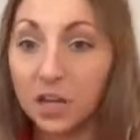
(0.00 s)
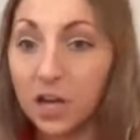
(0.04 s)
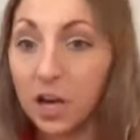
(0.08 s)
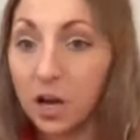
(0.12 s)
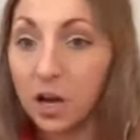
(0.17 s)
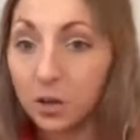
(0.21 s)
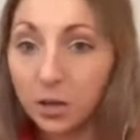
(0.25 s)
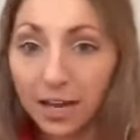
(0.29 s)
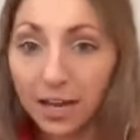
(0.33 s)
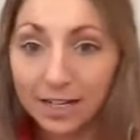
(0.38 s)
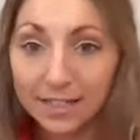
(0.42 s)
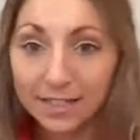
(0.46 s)

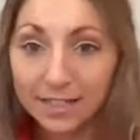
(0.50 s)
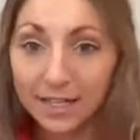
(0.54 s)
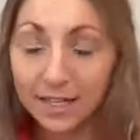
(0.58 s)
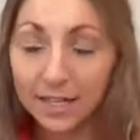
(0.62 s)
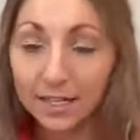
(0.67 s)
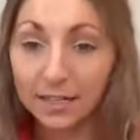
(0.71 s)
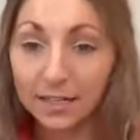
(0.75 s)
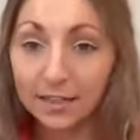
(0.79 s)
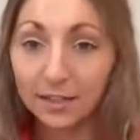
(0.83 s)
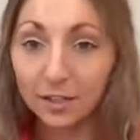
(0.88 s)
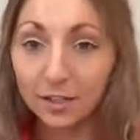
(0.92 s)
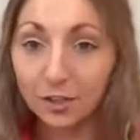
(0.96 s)

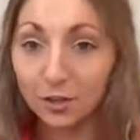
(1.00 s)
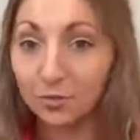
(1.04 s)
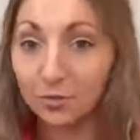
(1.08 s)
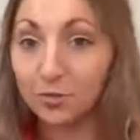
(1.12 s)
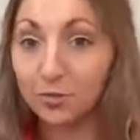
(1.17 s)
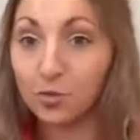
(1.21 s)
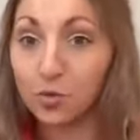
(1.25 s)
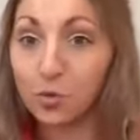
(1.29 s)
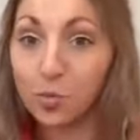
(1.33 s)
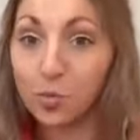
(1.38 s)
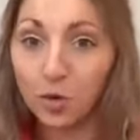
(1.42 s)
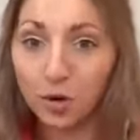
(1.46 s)
electing,
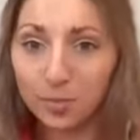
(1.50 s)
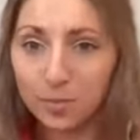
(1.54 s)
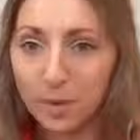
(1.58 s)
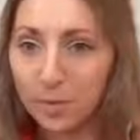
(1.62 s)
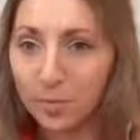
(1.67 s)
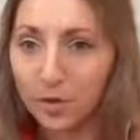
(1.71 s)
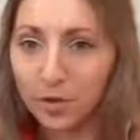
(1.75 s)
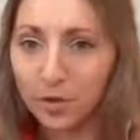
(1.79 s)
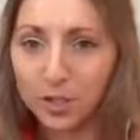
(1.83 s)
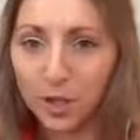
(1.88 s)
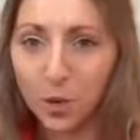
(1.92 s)
school board members?